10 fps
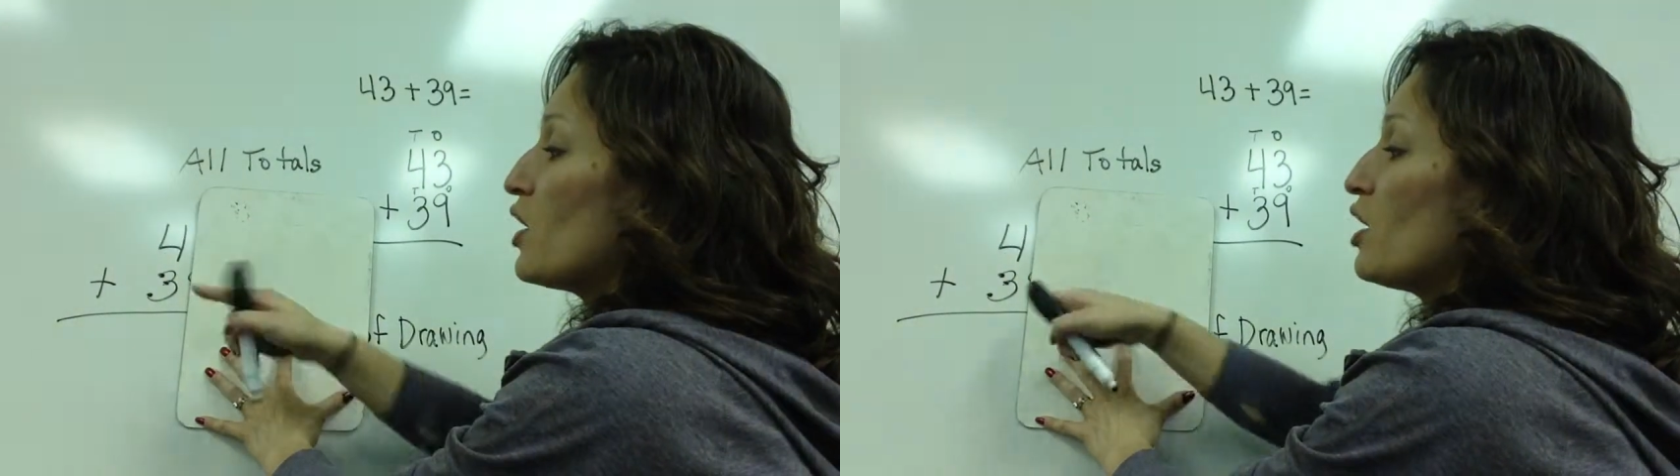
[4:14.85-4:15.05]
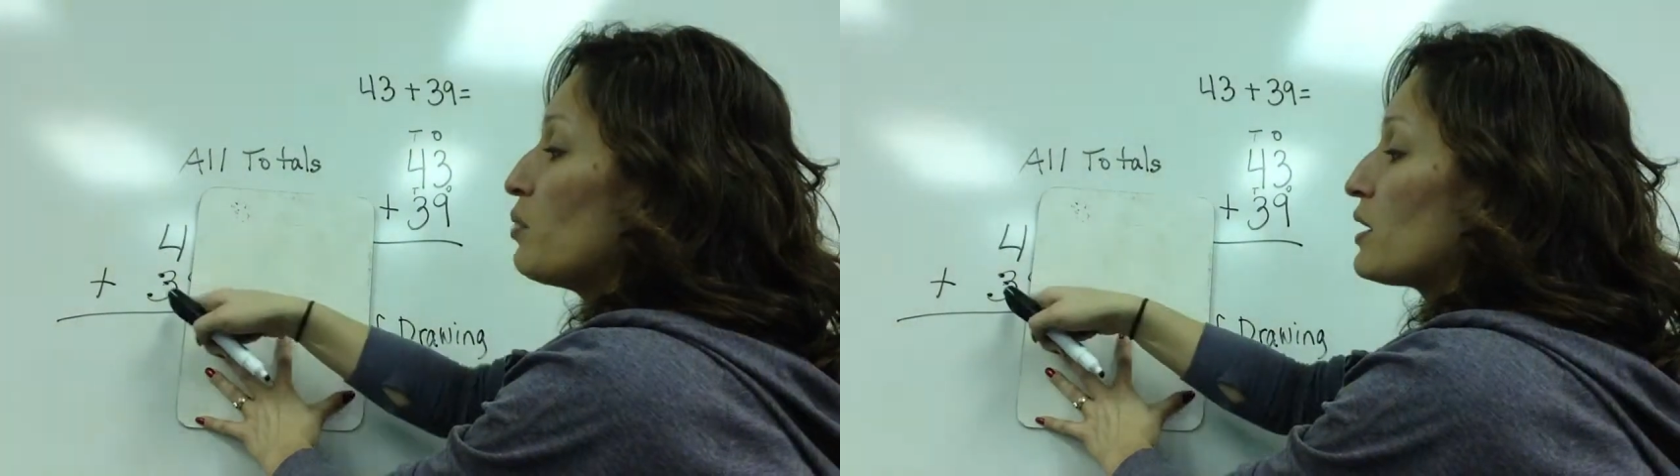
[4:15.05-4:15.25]

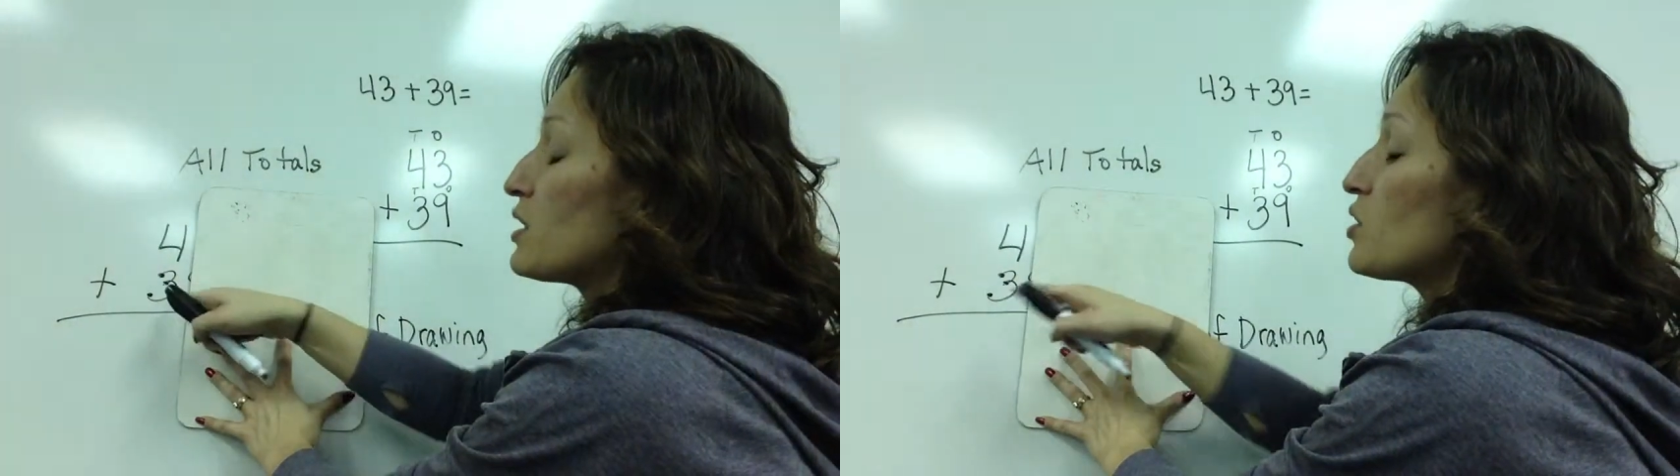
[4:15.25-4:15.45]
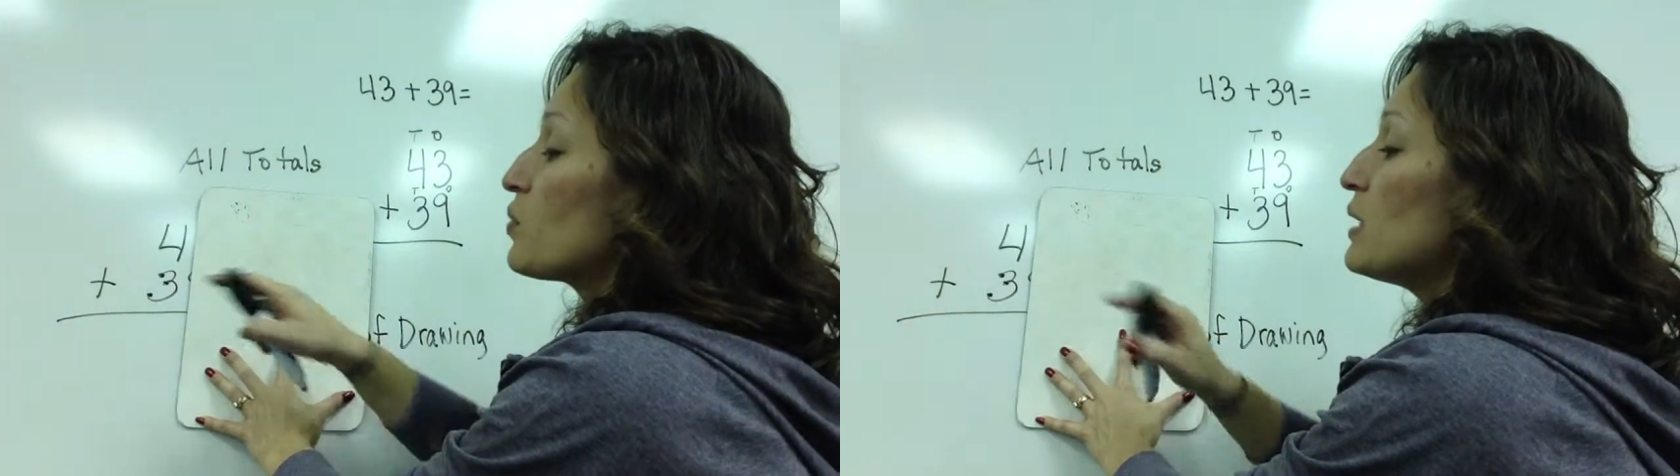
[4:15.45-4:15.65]

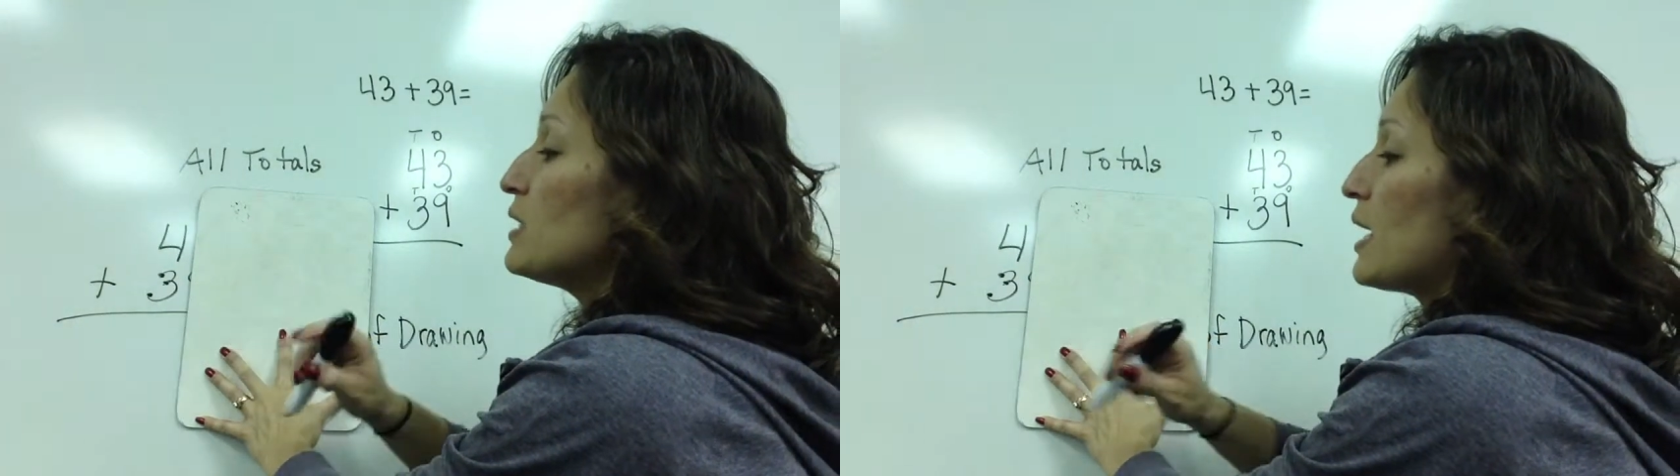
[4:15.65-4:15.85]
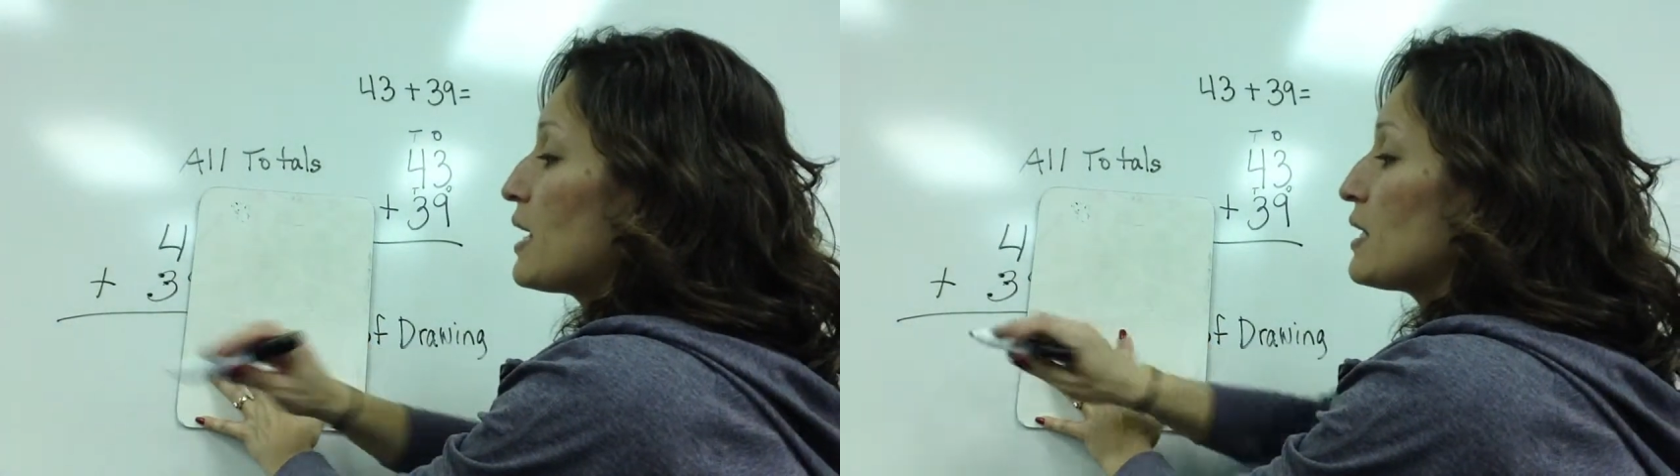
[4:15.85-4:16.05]
plus 3
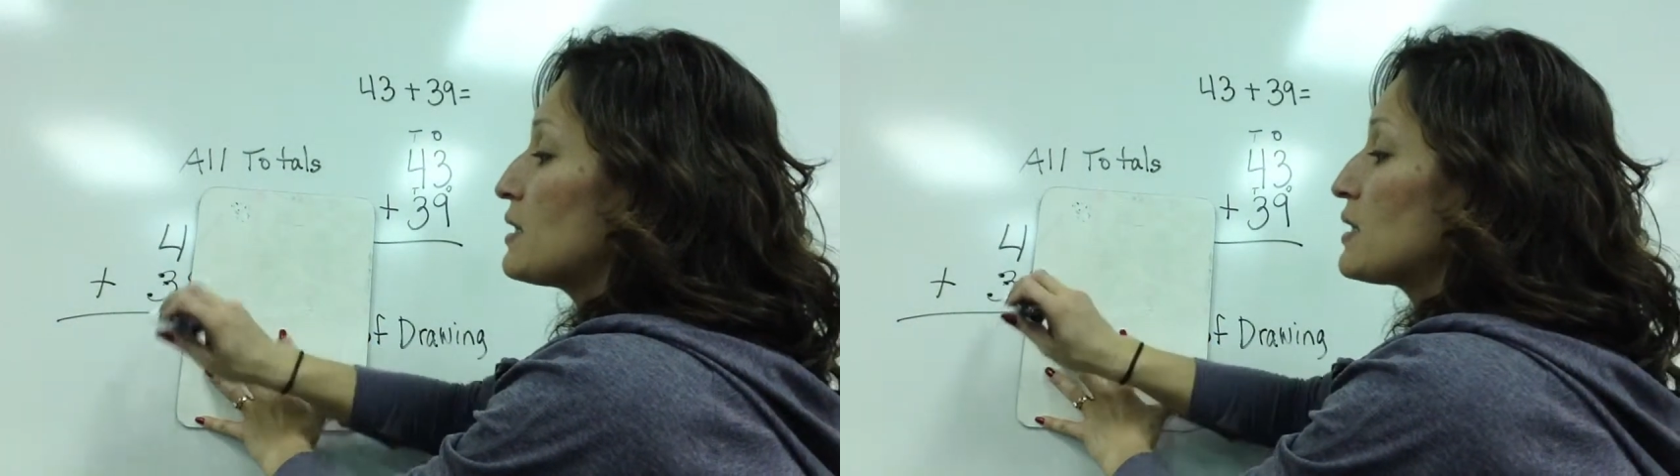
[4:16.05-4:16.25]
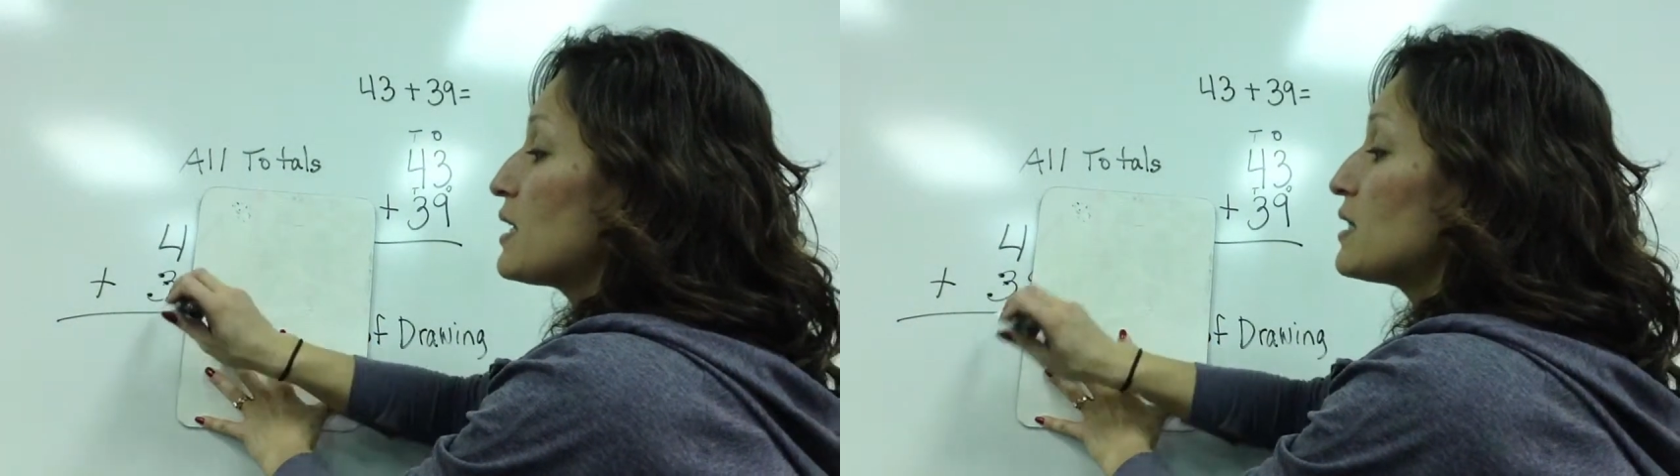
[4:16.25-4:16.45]

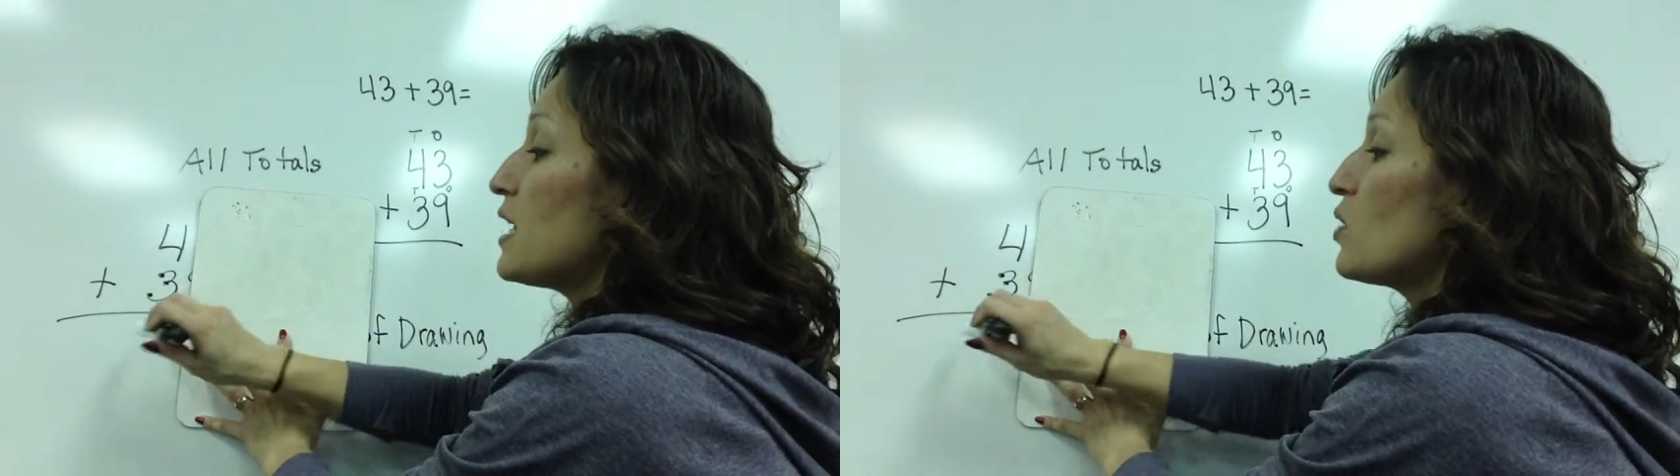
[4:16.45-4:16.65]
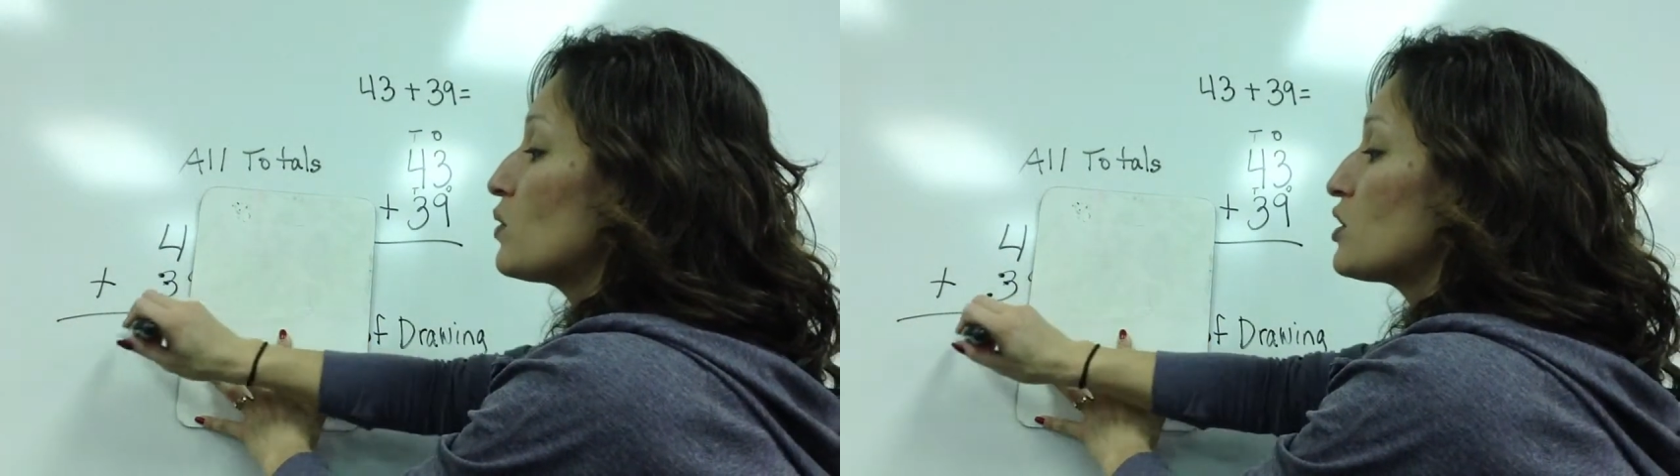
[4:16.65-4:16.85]
tens is
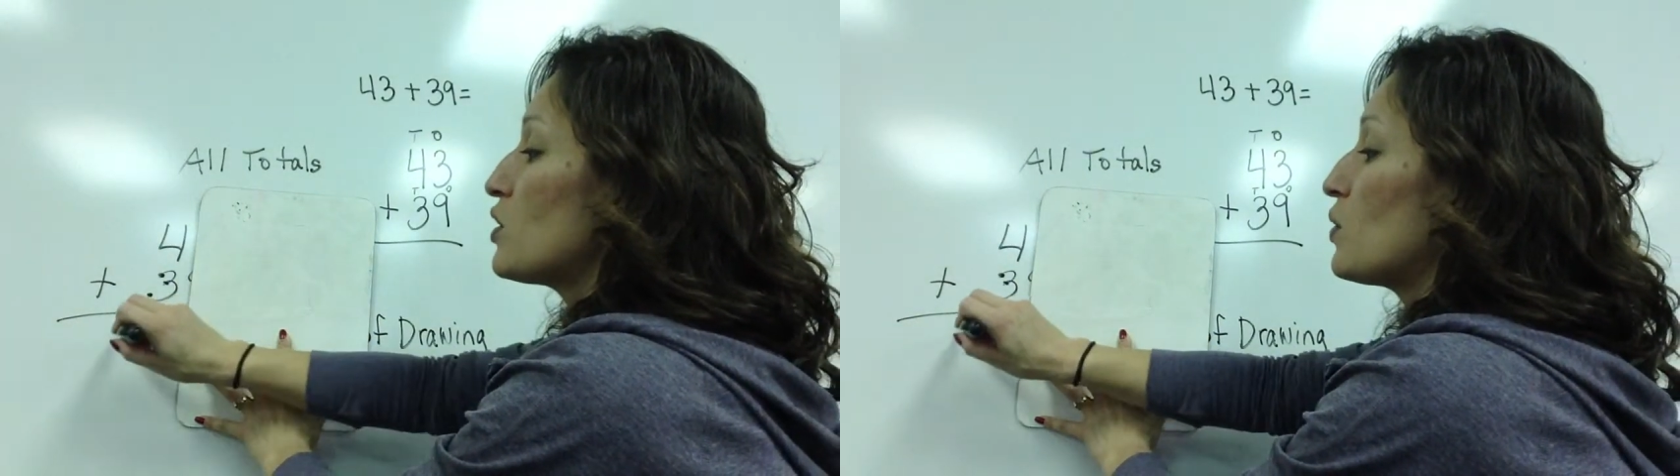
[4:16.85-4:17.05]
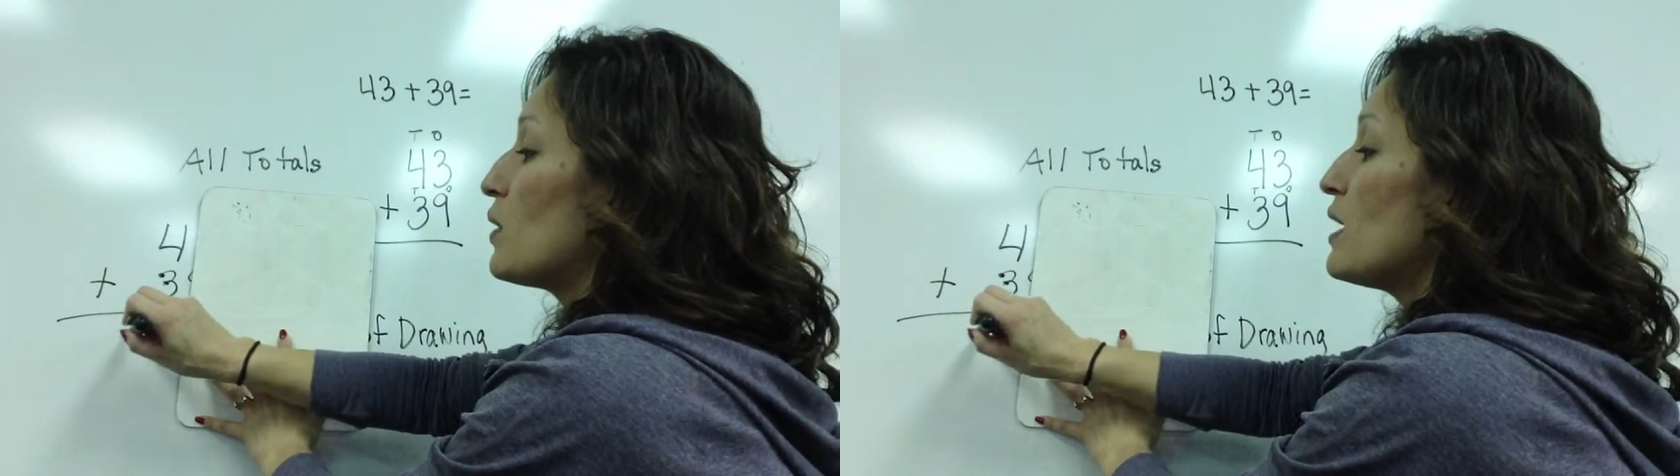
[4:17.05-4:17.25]
equal
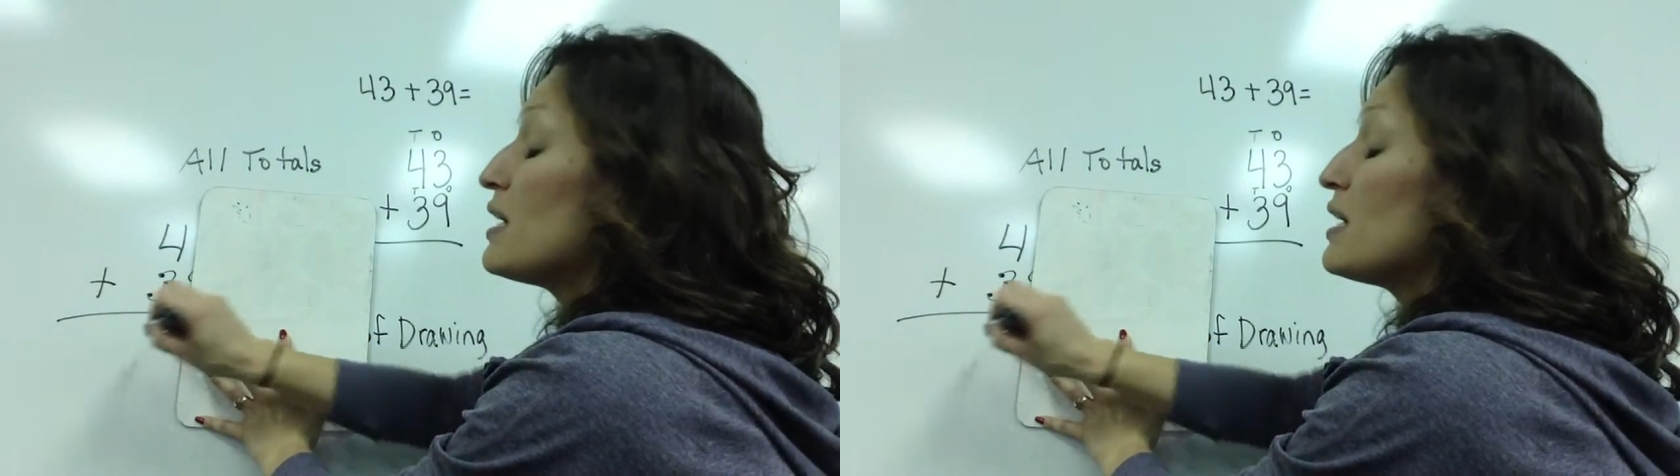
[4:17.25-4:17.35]
to